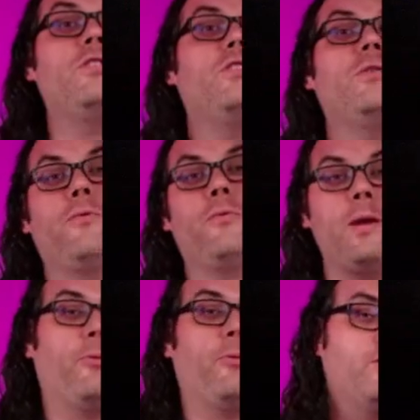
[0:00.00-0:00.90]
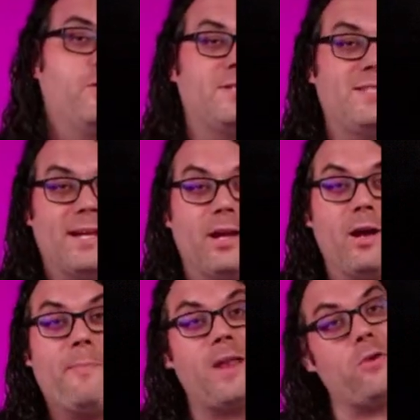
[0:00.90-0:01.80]
once your 3D printer is set
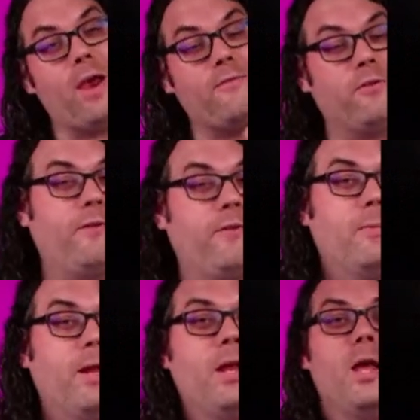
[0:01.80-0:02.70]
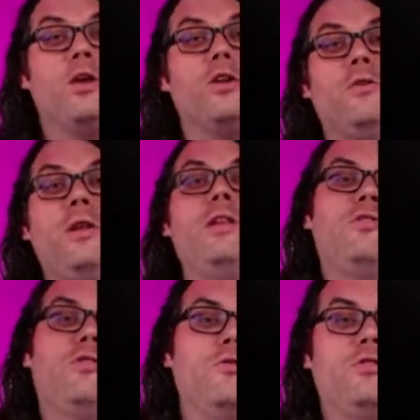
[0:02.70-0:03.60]
up and you have your filament, you need to
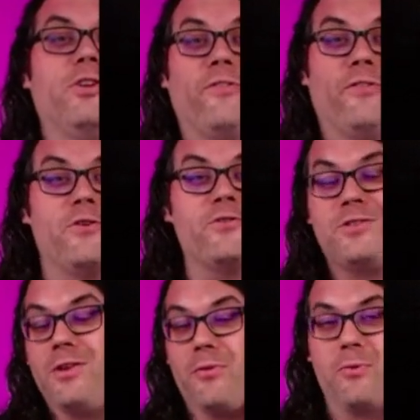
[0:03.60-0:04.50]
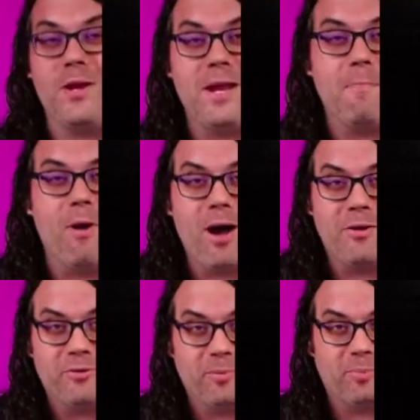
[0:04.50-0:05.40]
choose your first 3D
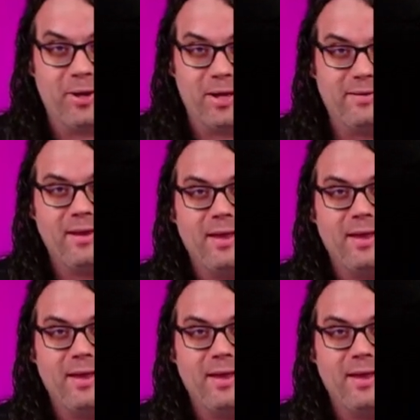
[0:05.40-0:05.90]
model to print.